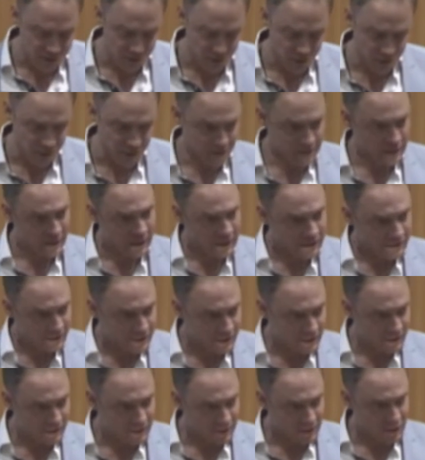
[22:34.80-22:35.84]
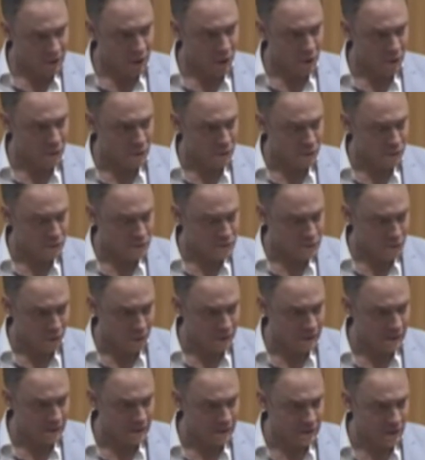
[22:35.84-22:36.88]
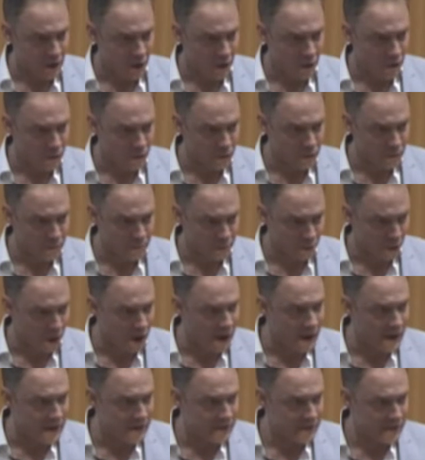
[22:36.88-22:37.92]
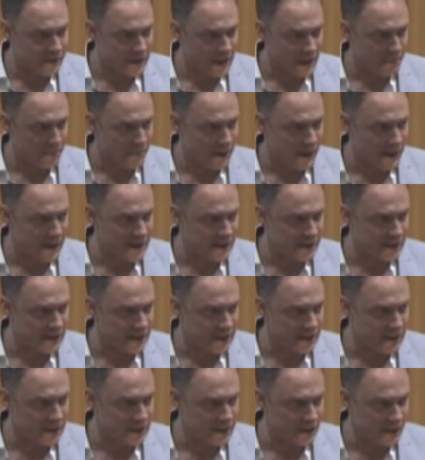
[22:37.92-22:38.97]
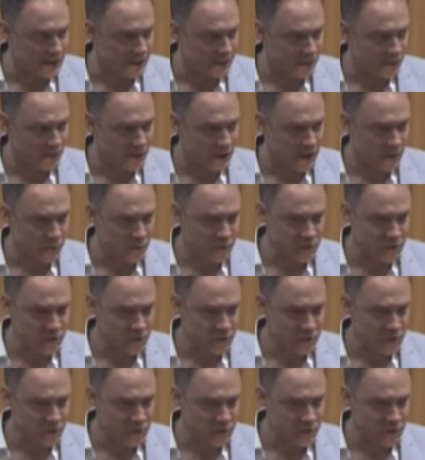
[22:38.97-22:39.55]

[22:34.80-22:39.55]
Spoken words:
to do this, like the No Toilet, No Bride campaign in India, right?